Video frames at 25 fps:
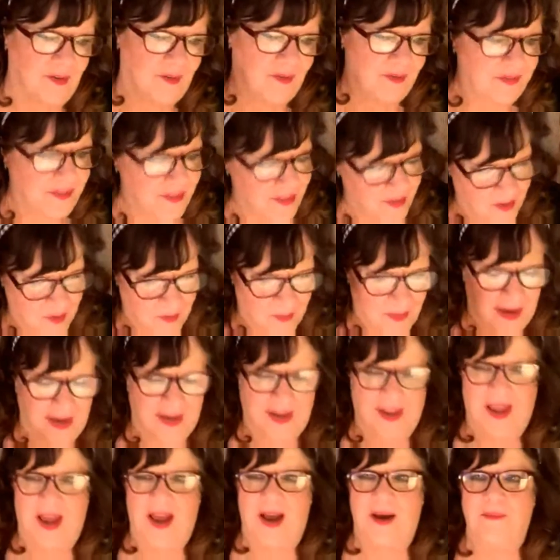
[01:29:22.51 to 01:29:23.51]
feather in my
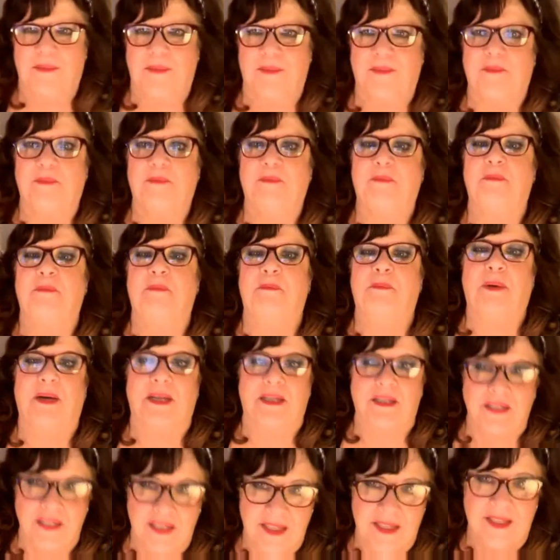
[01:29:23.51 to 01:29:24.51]
cap,
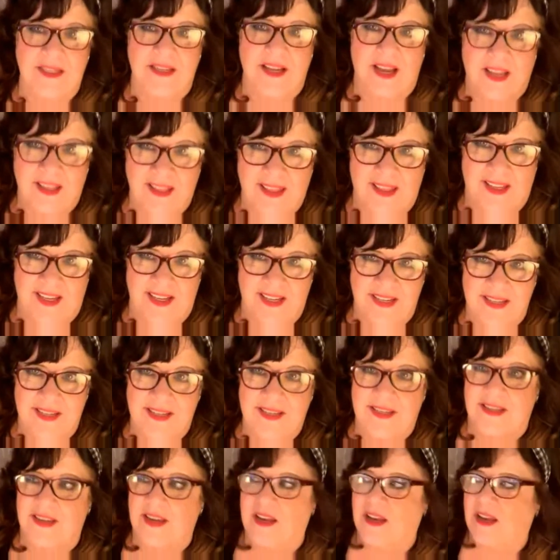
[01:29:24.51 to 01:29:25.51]
but to say this.